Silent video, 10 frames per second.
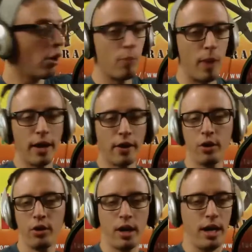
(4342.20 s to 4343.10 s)
buy
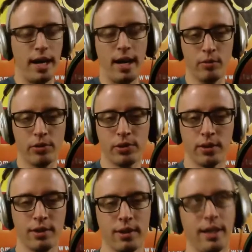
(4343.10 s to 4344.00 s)
her a house,
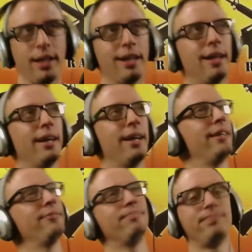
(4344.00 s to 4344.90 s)

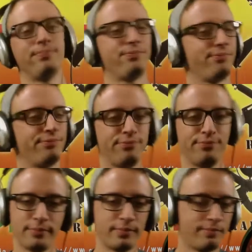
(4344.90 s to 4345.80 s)
and
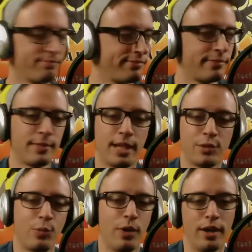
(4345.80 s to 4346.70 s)

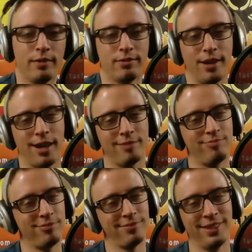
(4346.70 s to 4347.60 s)
guess what? I
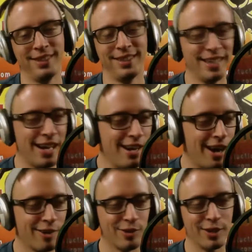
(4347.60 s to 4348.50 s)

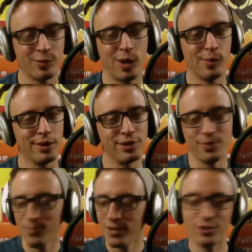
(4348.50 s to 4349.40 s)
don't like
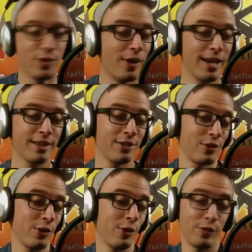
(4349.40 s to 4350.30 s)
rubbers. So I got this
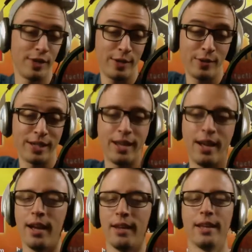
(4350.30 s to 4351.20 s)
girl over here with a kid.
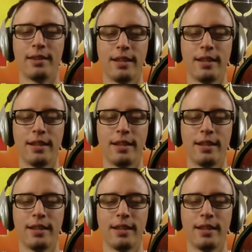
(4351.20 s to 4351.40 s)
I